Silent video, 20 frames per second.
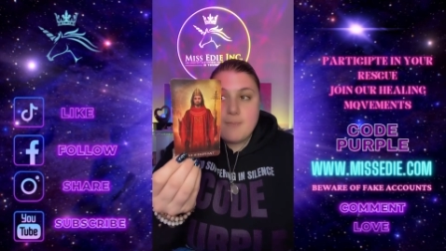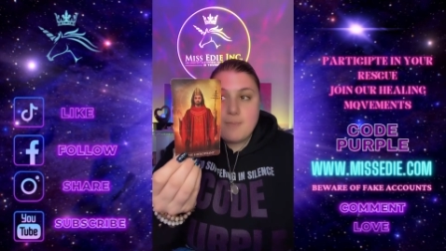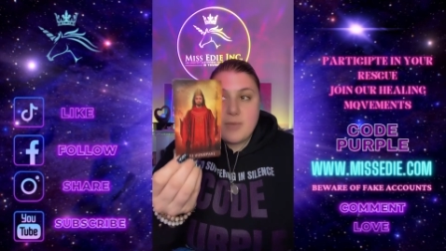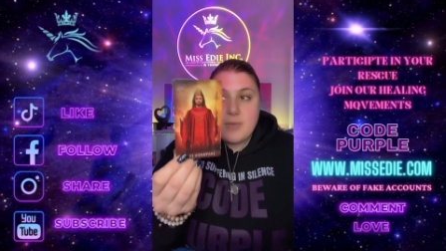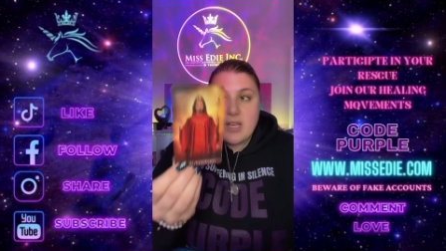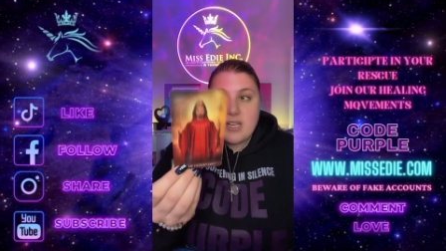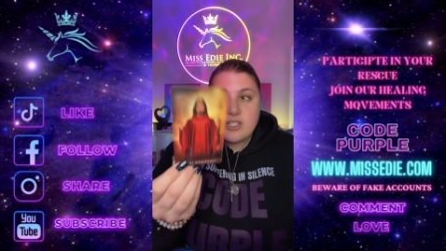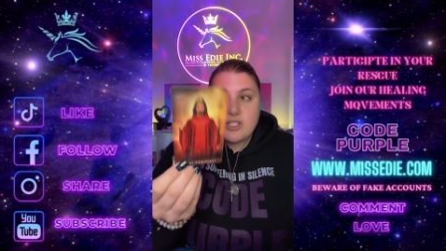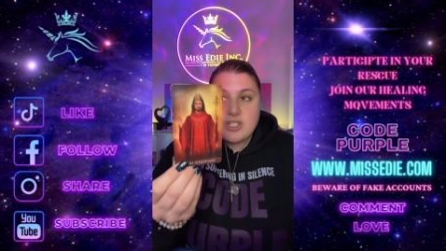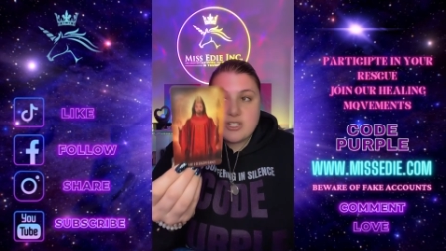
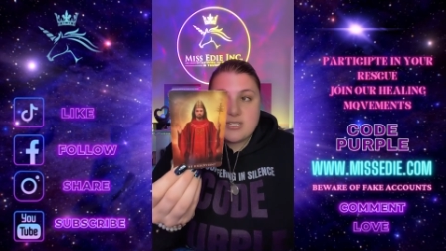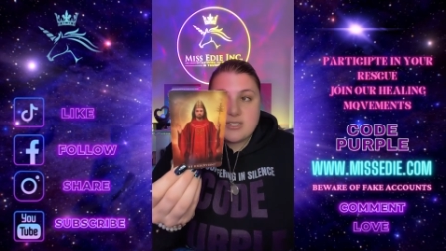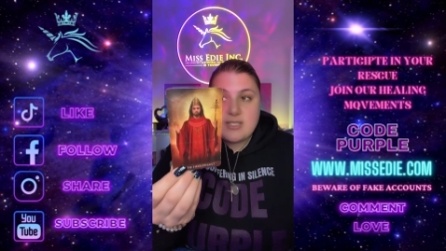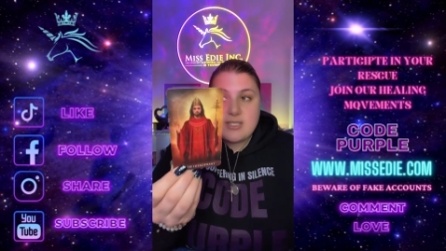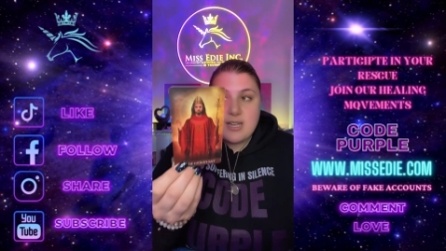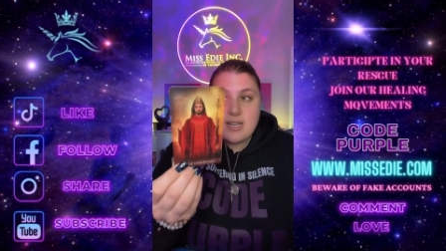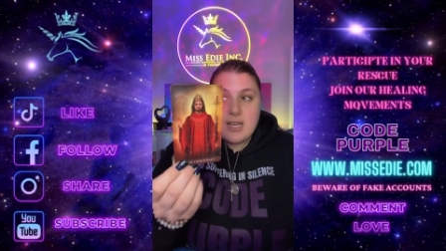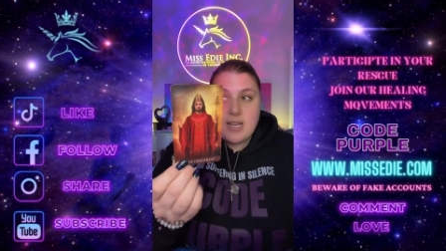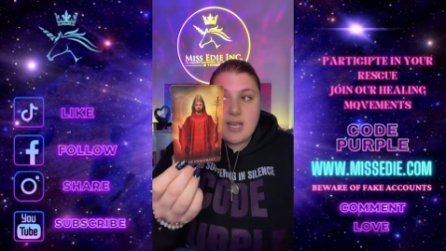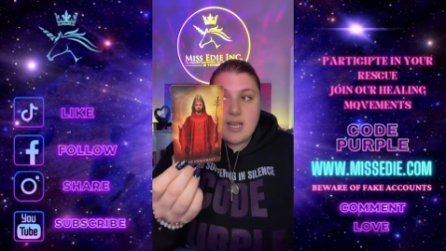not
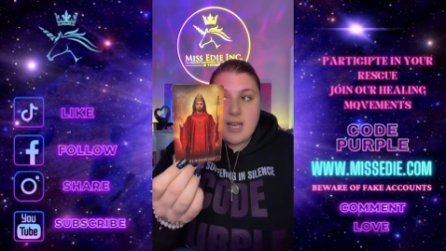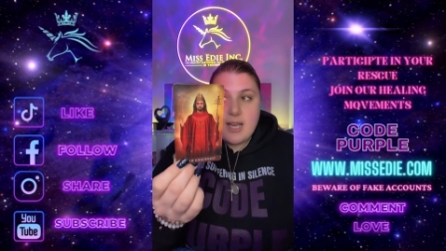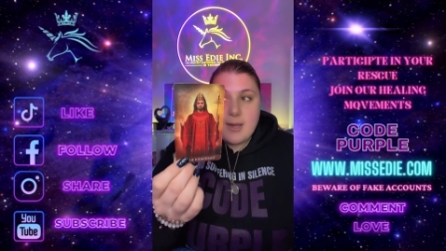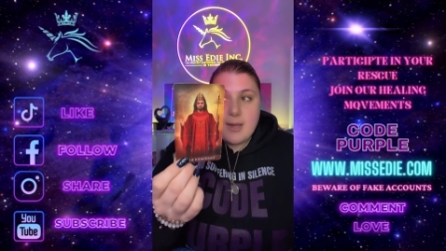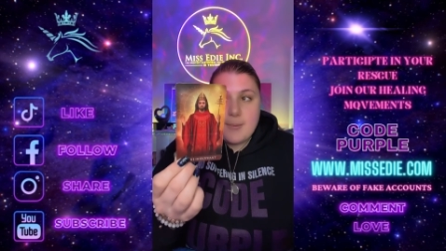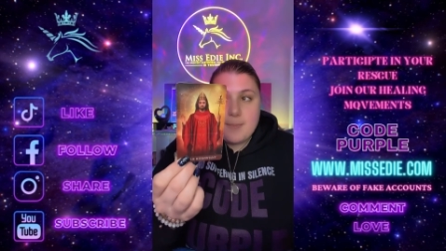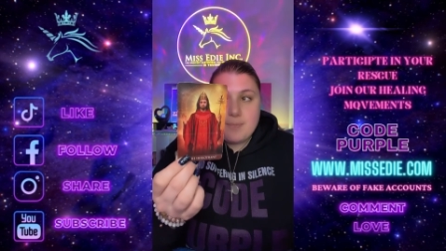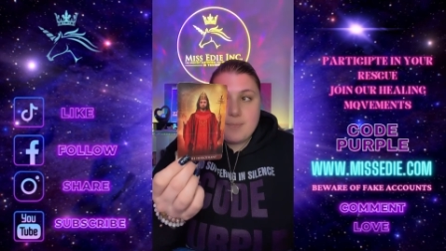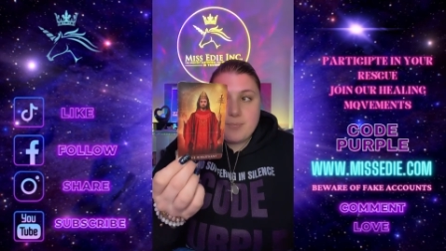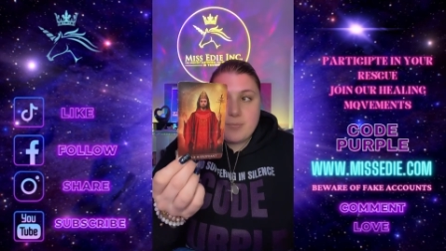just
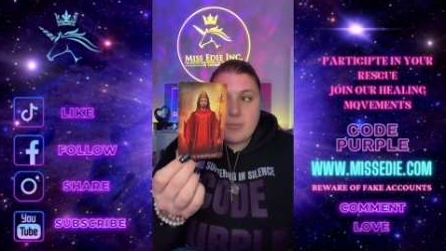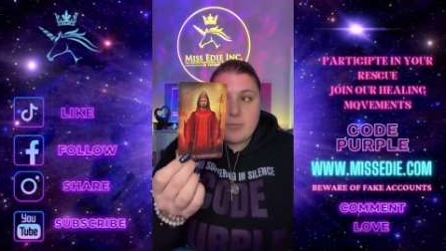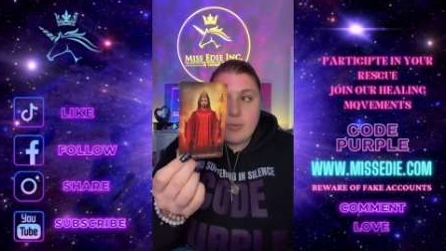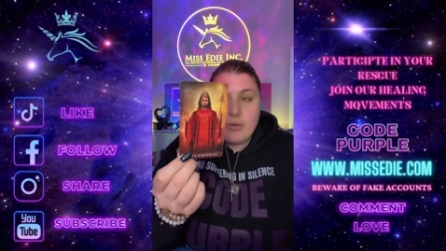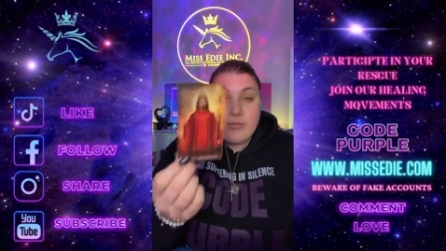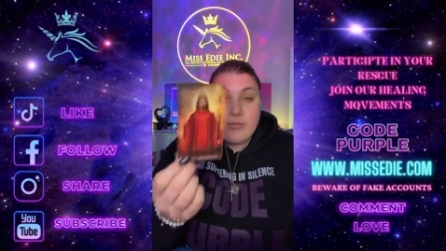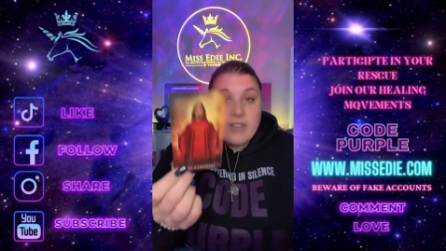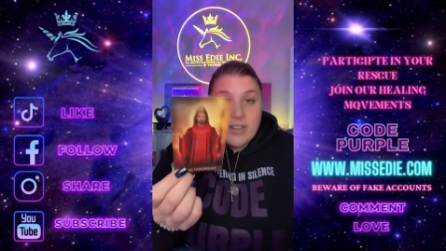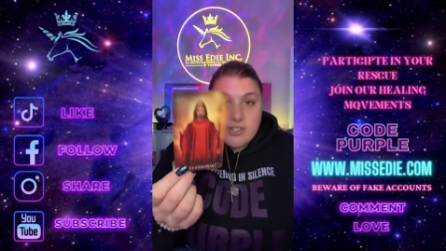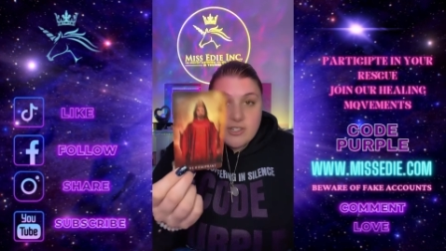um,
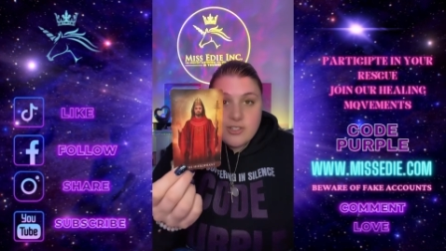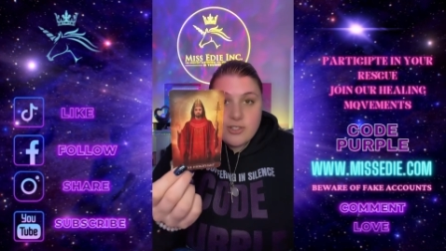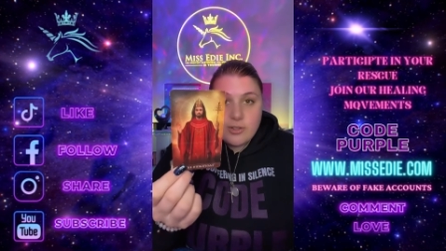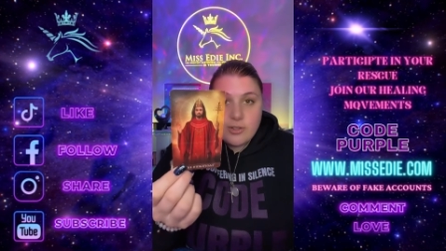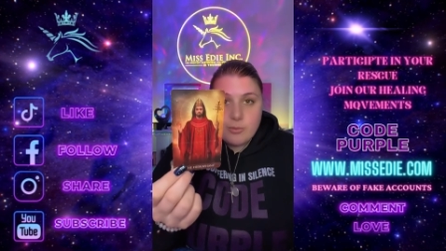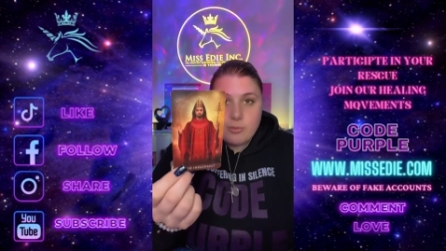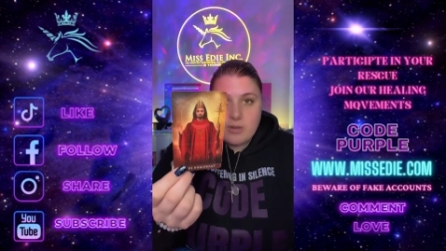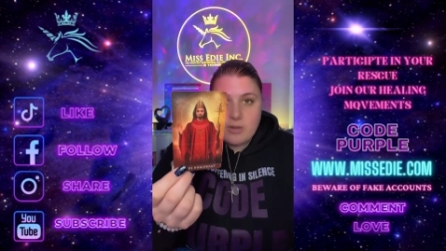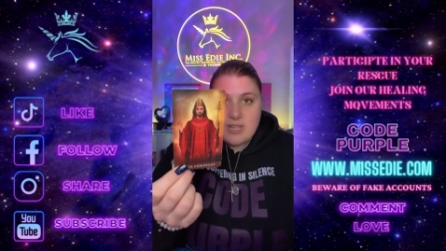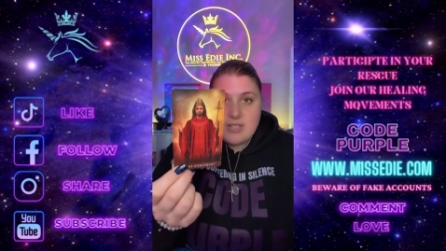
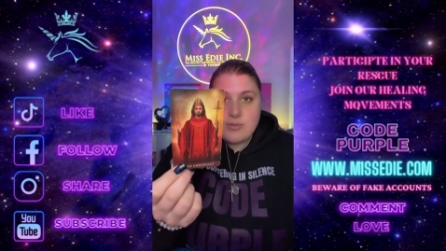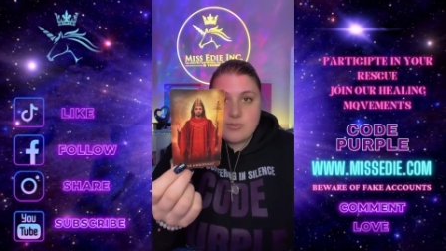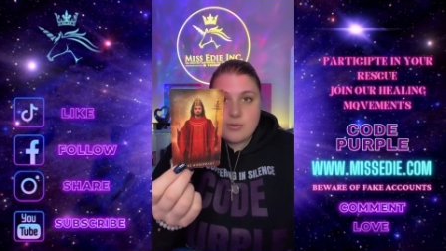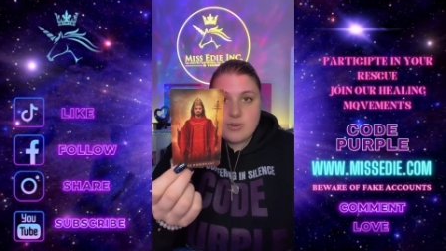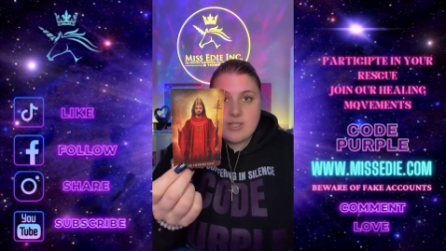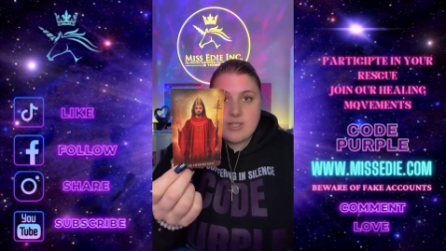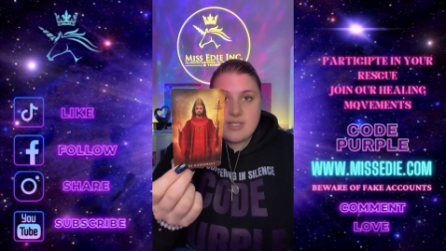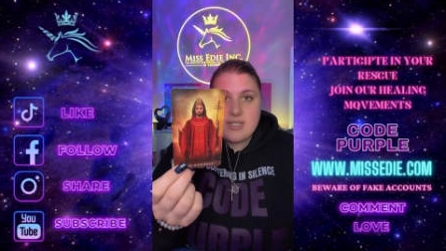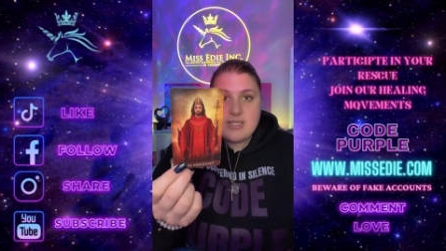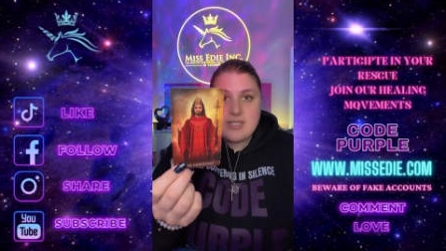professional
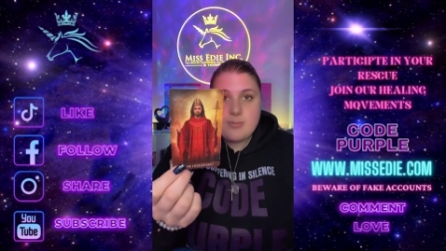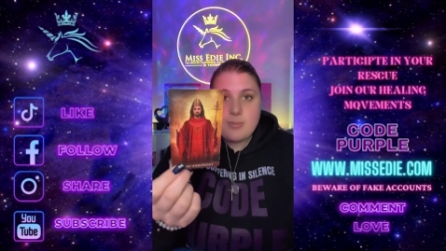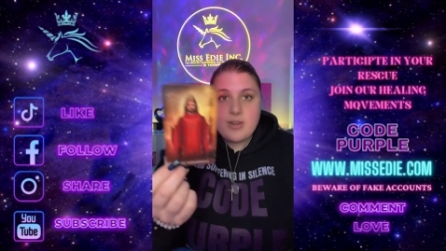resources,